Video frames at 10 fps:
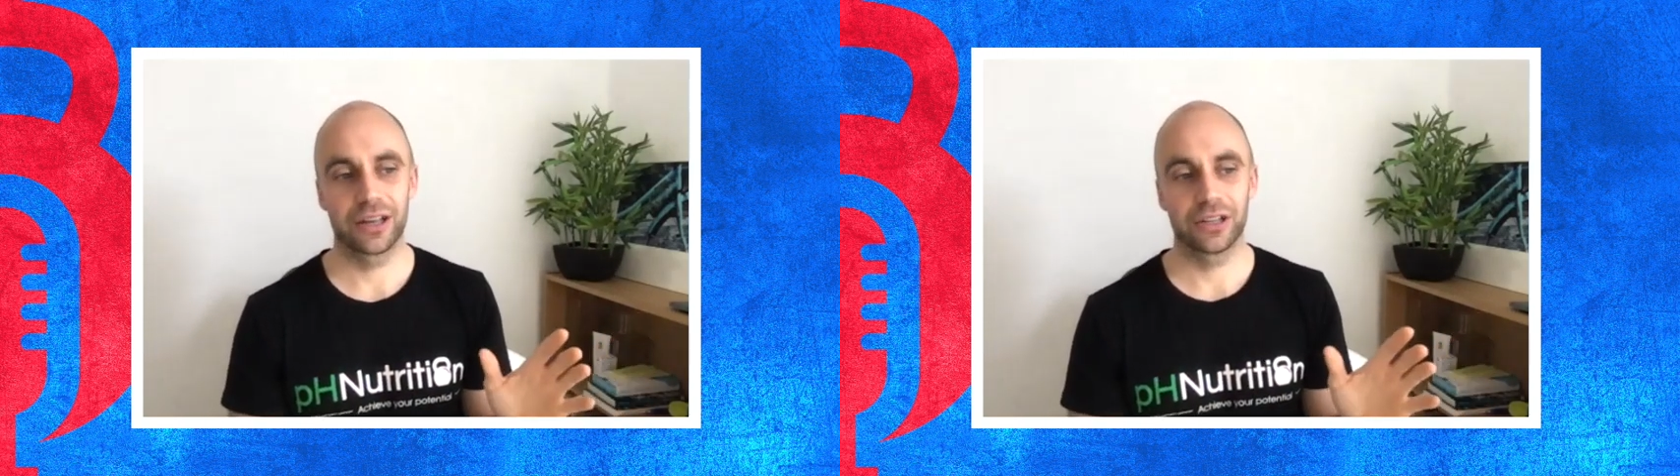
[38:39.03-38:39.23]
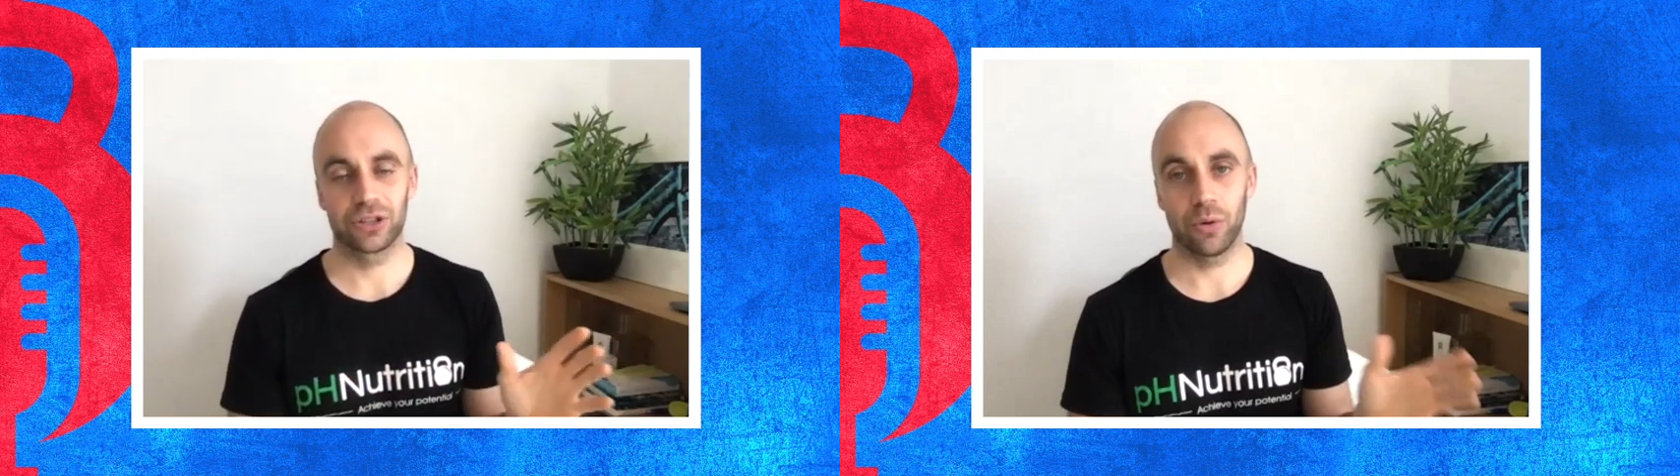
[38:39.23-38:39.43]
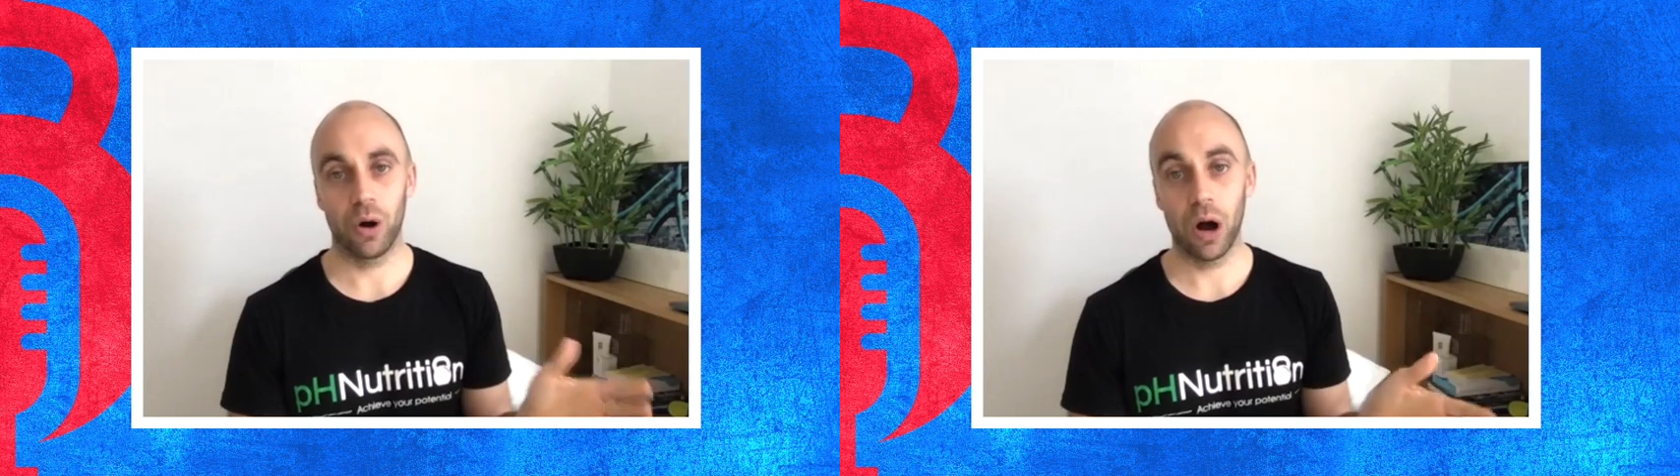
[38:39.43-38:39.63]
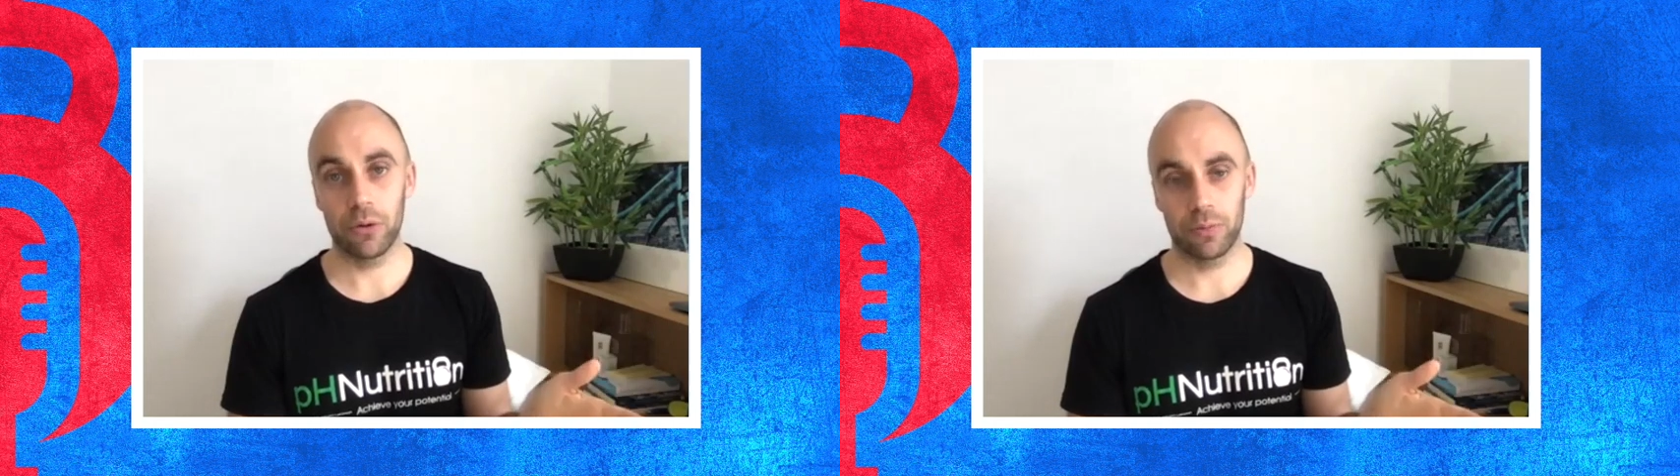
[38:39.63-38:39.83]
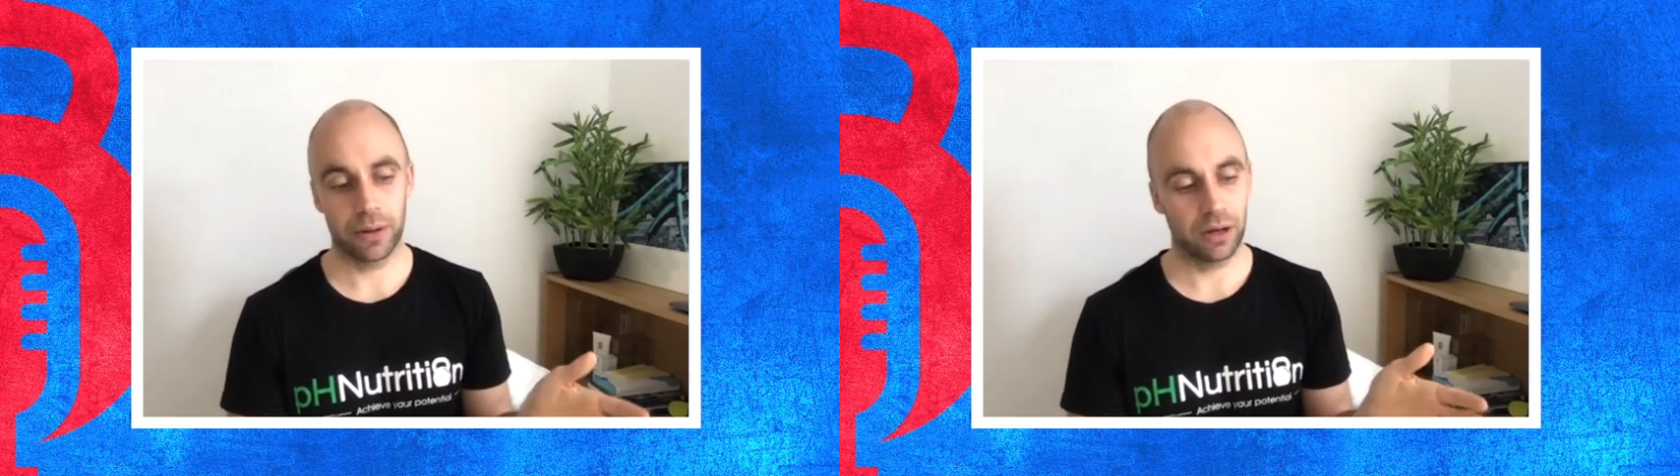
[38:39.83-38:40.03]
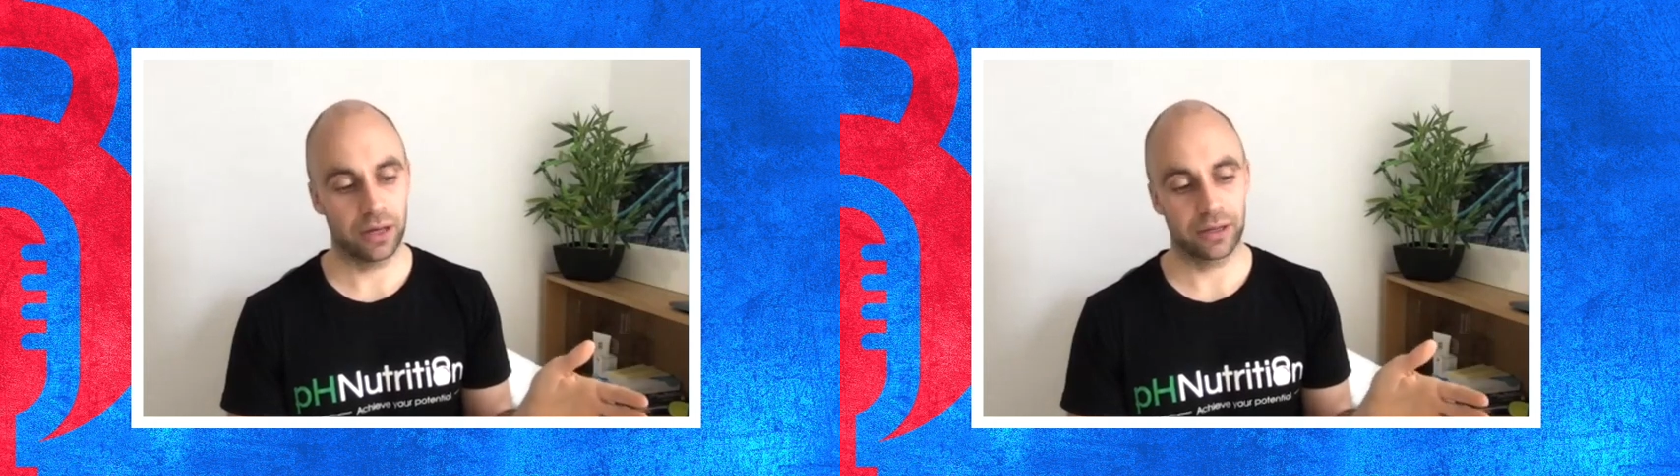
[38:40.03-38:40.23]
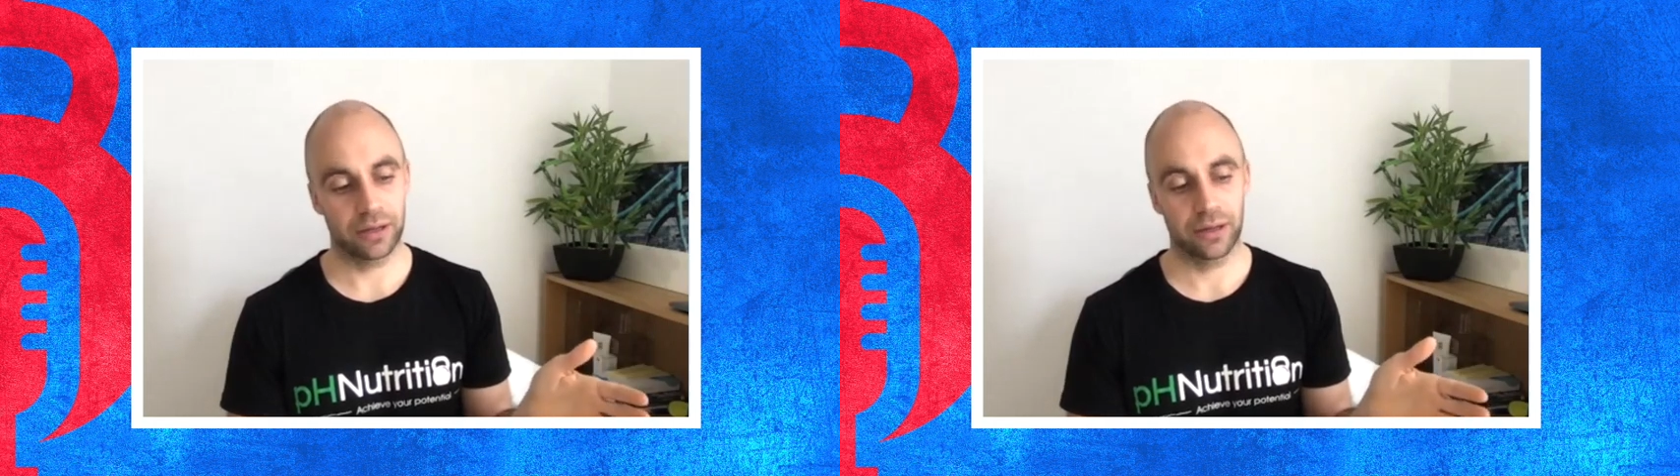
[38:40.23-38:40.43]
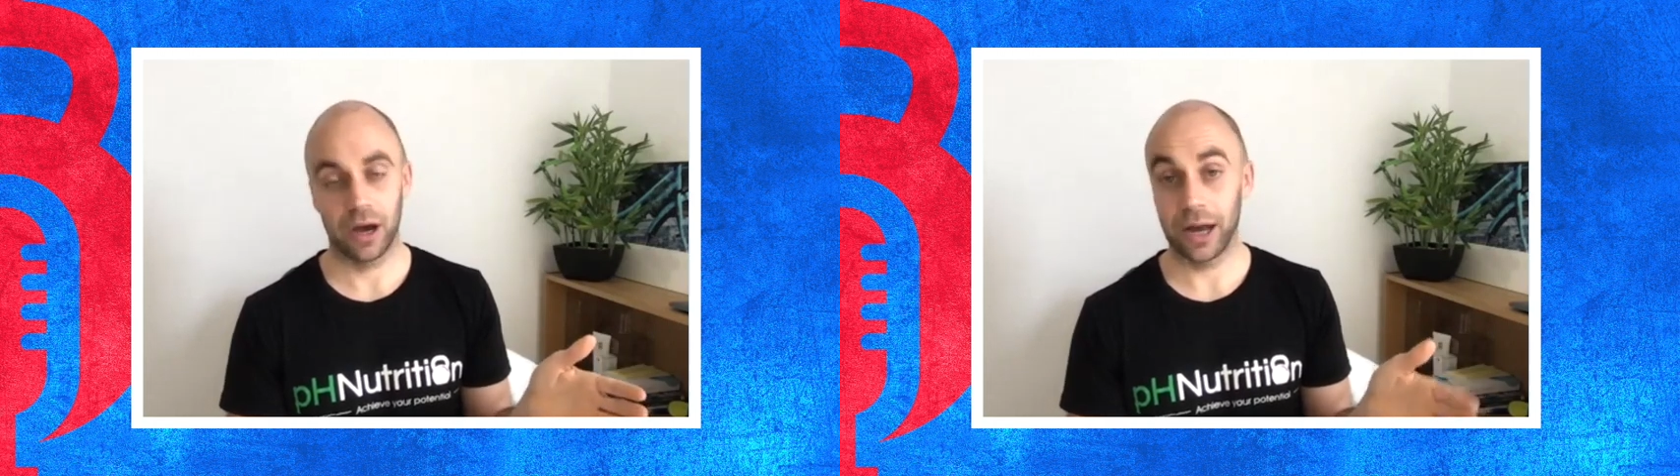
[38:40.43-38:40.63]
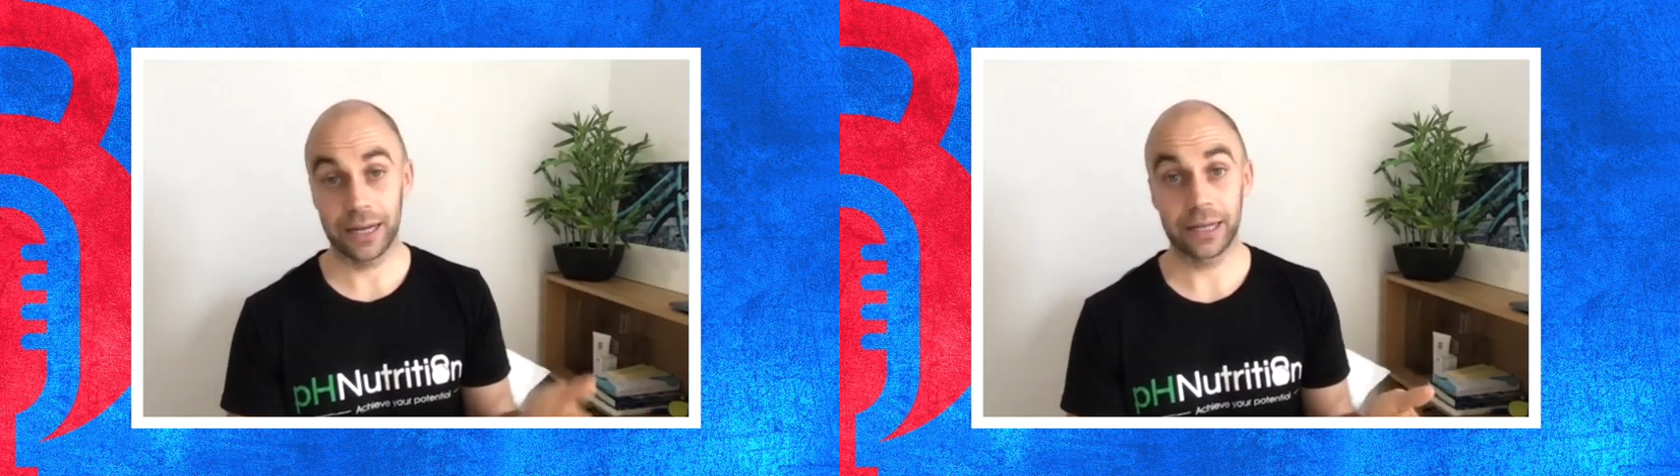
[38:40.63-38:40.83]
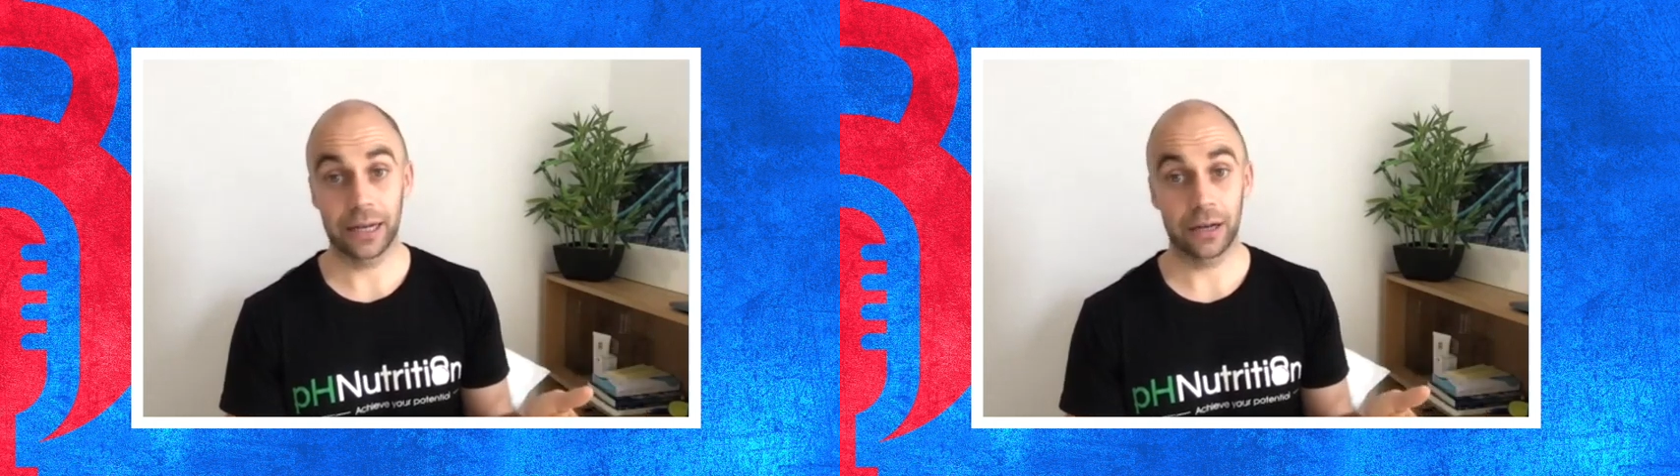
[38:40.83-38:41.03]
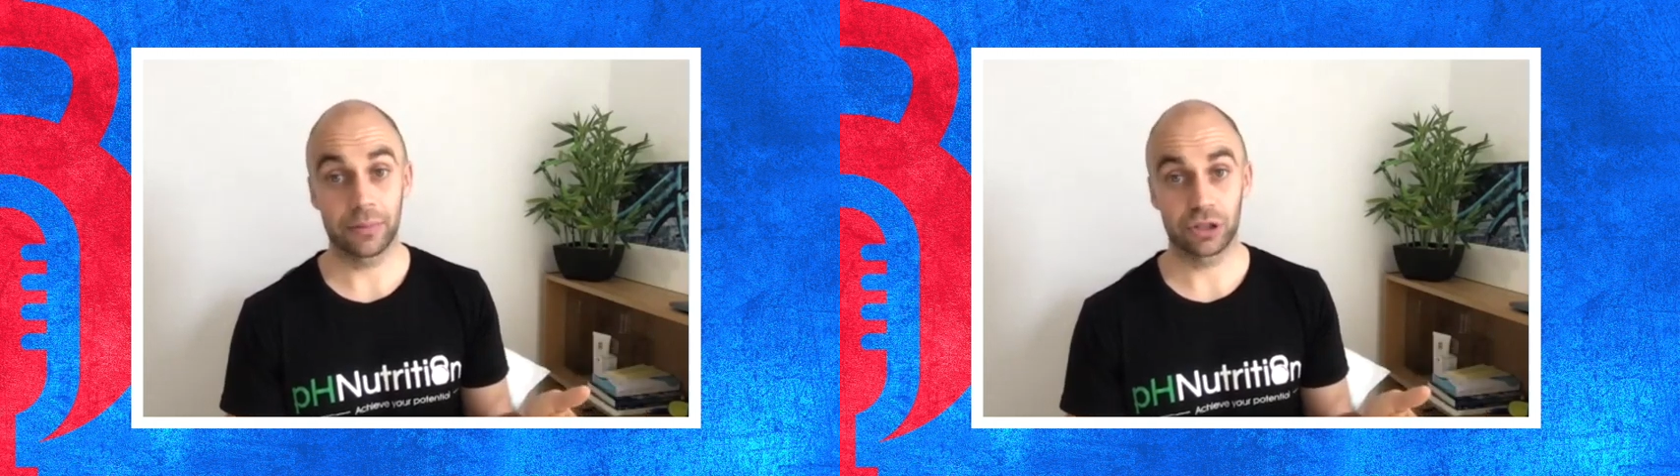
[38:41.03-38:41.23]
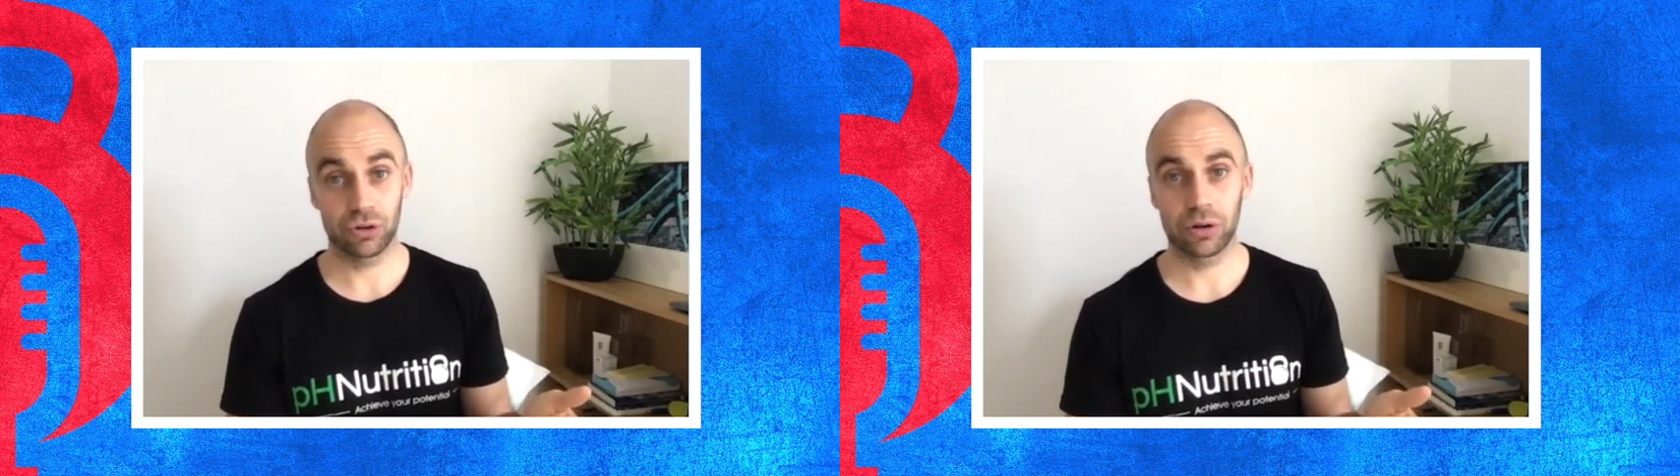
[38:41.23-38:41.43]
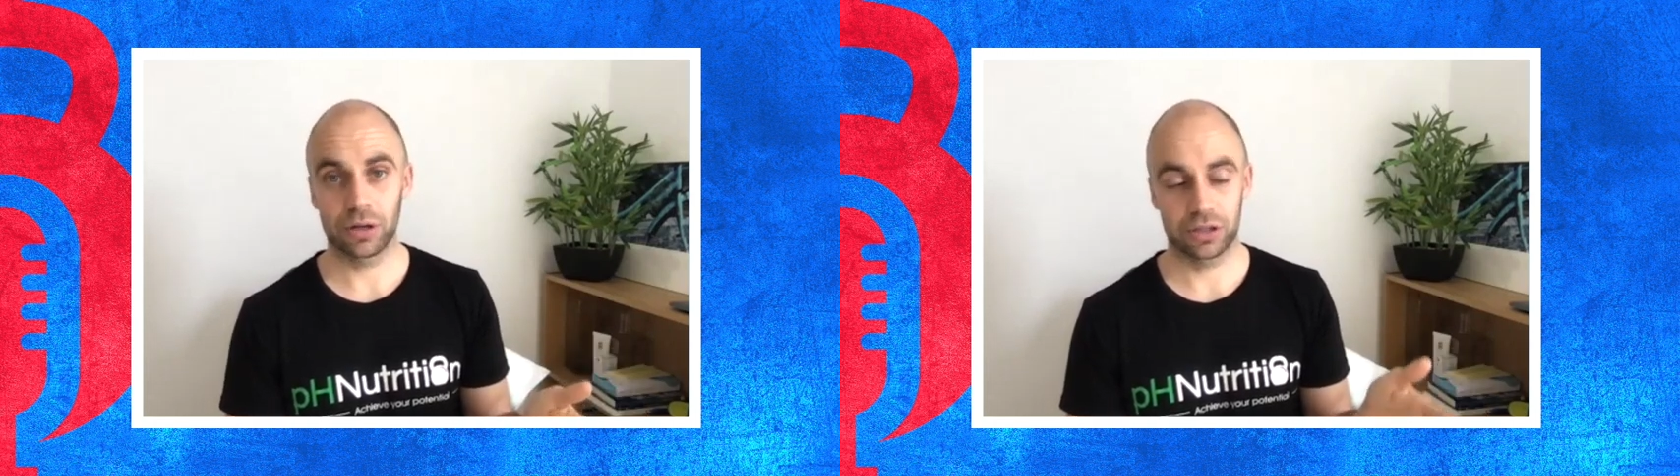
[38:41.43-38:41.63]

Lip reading: So I would be like, I need to get a little bit stronger.